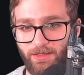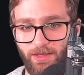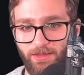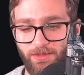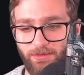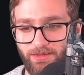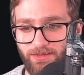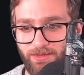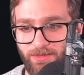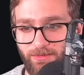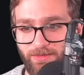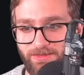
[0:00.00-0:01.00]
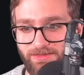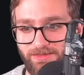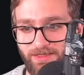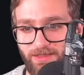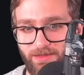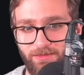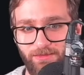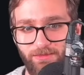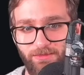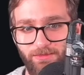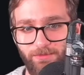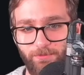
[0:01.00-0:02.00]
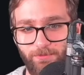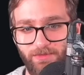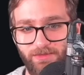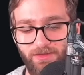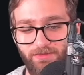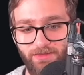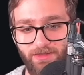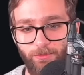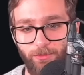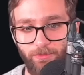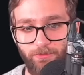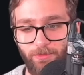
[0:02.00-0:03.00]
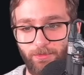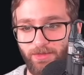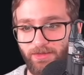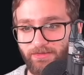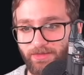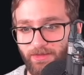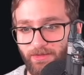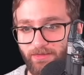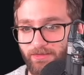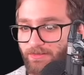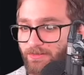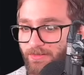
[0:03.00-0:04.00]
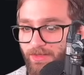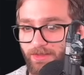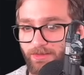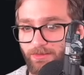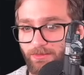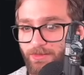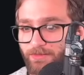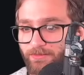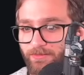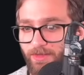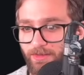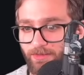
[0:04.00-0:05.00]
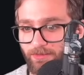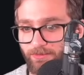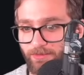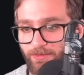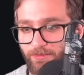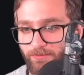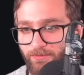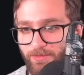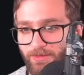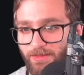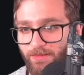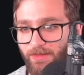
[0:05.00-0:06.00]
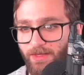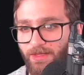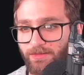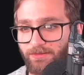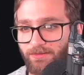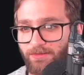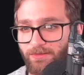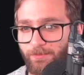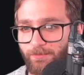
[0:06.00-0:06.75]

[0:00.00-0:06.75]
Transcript: unit here is seconds, 17.4 milliseconds. Thank you, Grafana, for converting that.